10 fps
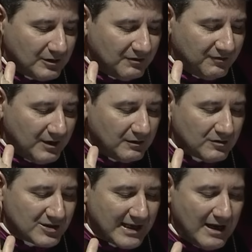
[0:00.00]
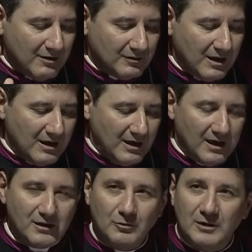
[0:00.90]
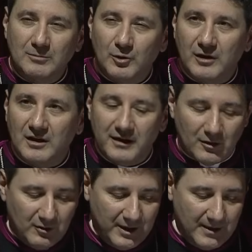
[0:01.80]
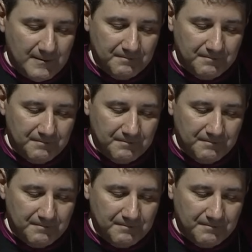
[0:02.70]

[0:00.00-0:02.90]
to funnel sound into it more clearly.